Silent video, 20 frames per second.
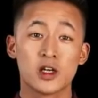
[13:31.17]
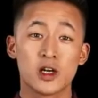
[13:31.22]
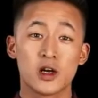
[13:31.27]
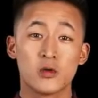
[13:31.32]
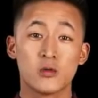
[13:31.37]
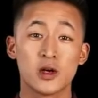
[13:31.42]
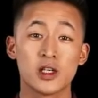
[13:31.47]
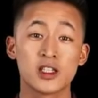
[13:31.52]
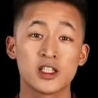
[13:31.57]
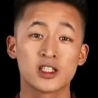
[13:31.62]

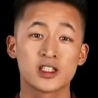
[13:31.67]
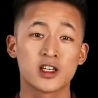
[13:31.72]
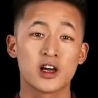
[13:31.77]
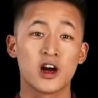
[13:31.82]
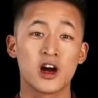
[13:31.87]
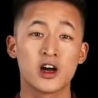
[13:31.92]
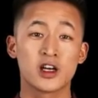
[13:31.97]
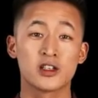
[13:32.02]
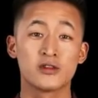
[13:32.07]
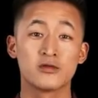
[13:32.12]
When this
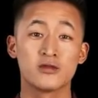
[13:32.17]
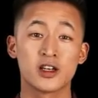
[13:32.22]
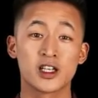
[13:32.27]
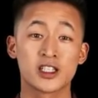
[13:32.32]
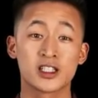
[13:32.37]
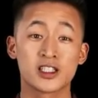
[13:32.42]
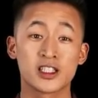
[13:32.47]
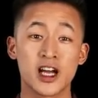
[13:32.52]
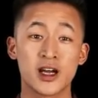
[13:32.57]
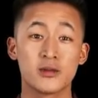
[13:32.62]
card
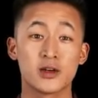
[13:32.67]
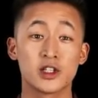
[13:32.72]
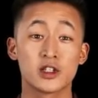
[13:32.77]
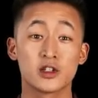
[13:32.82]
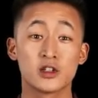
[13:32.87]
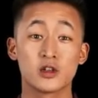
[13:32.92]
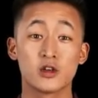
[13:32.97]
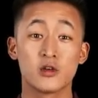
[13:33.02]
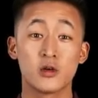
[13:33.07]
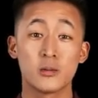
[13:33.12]
inflicts damage,
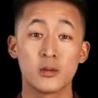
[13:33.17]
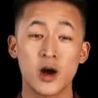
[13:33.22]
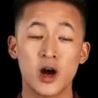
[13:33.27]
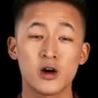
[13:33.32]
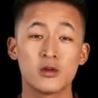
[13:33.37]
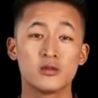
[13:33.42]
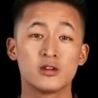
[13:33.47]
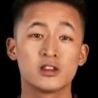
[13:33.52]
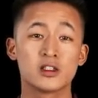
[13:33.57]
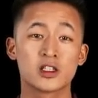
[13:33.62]
your
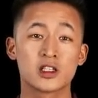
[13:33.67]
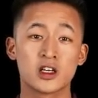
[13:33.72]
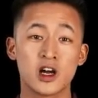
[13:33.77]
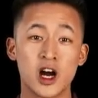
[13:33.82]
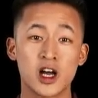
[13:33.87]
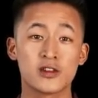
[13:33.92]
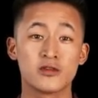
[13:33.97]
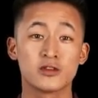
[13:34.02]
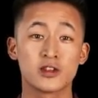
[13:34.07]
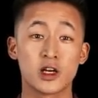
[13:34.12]
opponent's
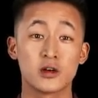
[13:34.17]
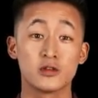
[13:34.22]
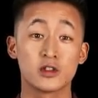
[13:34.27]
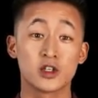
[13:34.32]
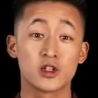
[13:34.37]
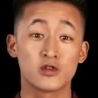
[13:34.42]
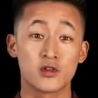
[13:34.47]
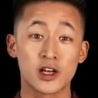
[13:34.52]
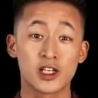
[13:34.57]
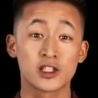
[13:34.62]
life goes
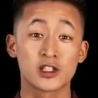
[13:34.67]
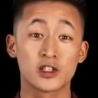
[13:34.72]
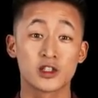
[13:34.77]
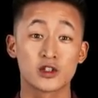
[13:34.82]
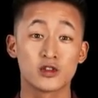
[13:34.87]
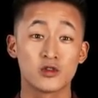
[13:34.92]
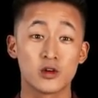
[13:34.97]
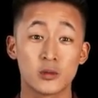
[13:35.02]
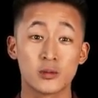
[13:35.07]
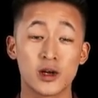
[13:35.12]
straight to the
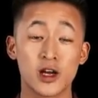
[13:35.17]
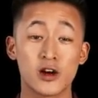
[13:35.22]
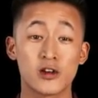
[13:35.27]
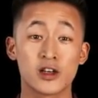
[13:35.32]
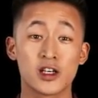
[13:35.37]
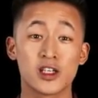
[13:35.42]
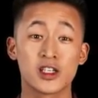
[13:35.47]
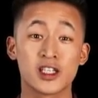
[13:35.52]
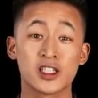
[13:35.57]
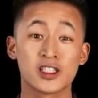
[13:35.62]
drop
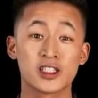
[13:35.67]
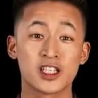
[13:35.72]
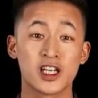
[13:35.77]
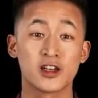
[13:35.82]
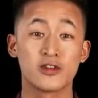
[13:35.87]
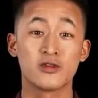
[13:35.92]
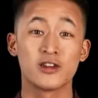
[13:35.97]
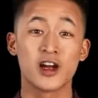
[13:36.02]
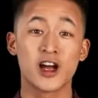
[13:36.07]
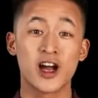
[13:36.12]
area instead
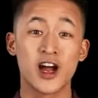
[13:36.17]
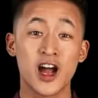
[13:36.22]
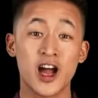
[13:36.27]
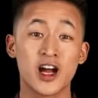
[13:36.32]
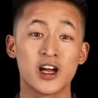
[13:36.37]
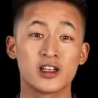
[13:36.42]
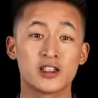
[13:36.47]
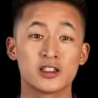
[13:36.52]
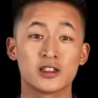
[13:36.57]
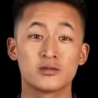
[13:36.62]
of their
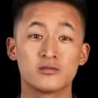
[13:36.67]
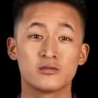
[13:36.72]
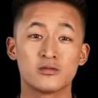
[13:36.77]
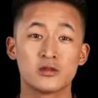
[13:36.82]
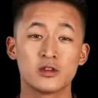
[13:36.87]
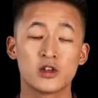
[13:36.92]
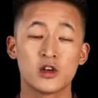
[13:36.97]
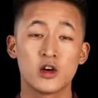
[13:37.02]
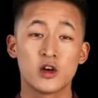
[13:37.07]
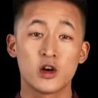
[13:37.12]
hand.
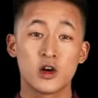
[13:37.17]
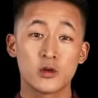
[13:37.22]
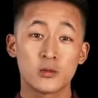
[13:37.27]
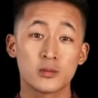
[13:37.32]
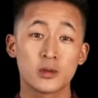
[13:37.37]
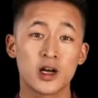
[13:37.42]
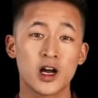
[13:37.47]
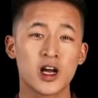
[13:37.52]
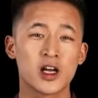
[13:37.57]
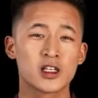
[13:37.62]
On
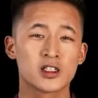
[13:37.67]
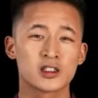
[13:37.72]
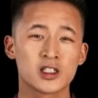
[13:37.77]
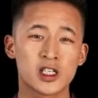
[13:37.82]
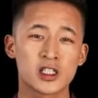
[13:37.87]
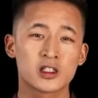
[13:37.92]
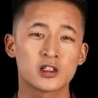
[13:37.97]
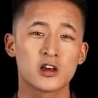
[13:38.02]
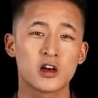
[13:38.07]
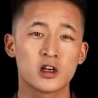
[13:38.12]
play,
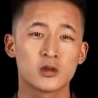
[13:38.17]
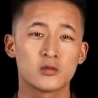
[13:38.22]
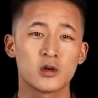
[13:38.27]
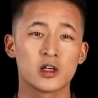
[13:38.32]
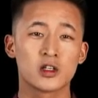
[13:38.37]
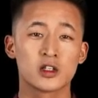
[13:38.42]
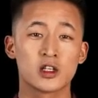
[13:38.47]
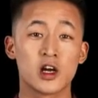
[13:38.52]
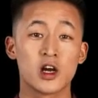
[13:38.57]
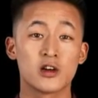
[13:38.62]
discard
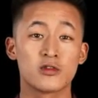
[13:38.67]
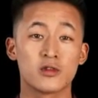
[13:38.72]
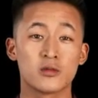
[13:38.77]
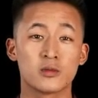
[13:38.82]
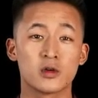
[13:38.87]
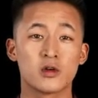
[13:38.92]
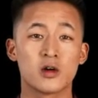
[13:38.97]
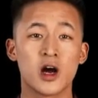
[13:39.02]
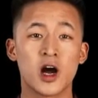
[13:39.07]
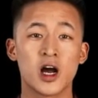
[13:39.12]
1 card from
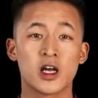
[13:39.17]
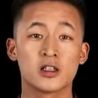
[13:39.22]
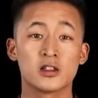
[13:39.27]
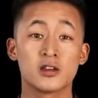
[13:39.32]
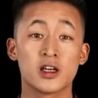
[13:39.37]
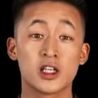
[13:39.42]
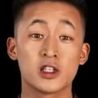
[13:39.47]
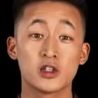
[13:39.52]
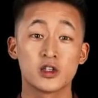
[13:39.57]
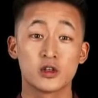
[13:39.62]
your hand,
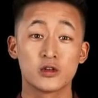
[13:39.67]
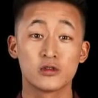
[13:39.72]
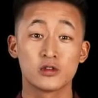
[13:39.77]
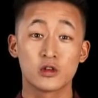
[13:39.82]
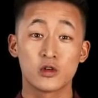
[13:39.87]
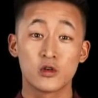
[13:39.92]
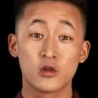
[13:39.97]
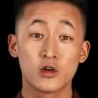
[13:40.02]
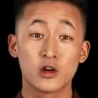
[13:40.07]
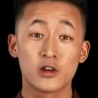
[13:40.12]
then choose
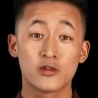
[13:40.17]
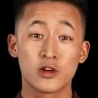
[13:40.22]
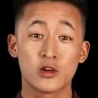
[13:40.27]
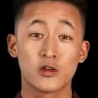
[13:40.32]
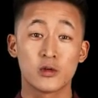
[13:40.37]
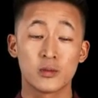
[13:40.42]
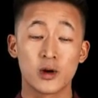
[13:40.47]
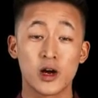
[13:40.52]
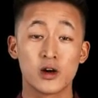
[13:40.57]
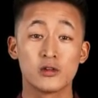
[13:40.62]
all of your
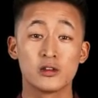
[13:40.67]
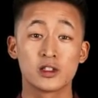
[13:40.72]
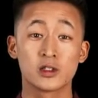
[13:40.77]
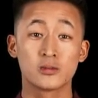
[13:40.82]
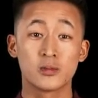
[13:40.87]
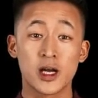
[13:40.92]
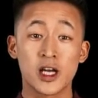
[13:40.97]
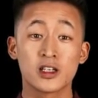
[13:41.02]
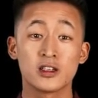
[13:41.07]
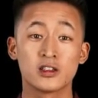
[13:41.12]
opponent's
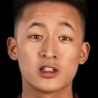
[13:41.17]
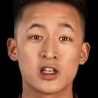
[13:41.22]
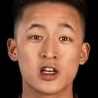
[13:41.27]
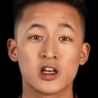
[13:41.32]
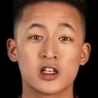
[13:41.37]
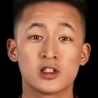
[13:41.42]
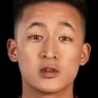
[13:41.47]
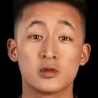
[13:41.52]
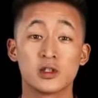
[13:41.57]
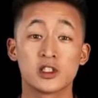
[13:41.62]
battle
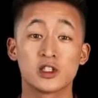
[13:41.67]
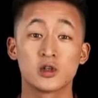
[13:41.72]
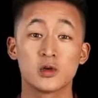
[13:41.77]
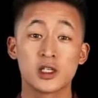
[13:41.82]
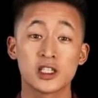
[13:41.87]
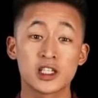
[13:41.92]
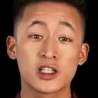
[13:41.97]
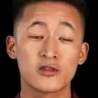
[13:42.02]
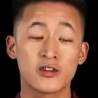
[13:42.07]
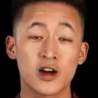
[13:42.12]
cards with
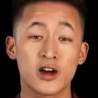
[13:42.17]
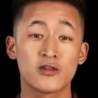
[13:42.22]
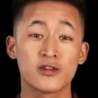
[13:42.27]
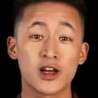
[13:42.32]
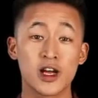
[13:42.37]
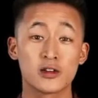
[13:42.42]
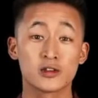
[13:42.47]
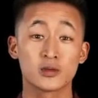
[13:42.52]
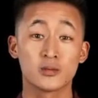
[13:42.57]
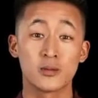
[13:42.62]

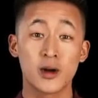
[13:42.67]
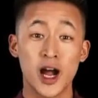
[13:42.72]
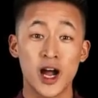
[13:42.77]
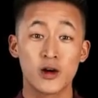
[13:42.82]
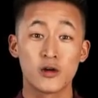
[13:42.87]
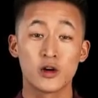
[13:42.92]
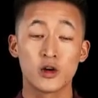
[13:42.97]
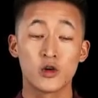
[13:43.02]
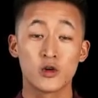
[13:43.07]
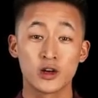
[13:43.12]
25,000
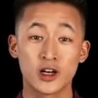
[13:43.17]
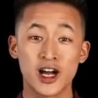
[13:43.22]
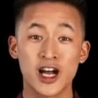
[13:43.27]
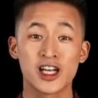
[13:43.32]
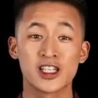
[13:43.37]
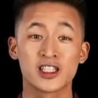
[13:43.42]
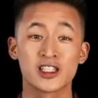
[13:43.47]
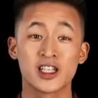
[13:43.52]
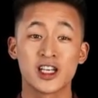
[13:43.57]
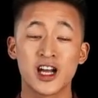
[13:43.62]
power or
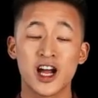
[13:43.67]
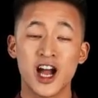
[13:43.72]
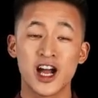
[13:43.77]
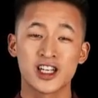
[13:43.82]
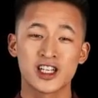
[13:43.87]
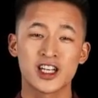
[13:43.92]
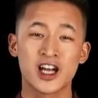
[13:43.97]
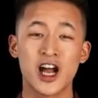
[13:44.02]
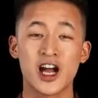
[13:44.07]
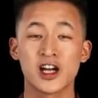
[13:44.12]
less
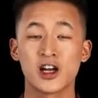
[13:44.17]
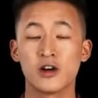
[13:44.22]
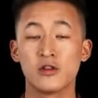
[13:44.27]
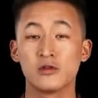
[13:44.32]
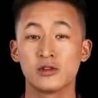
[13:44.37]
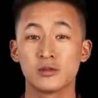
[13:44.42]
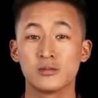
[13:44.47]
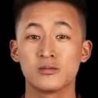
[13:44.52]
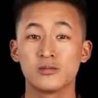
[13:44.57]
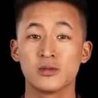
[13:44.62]
and KO
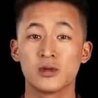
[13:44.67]
them.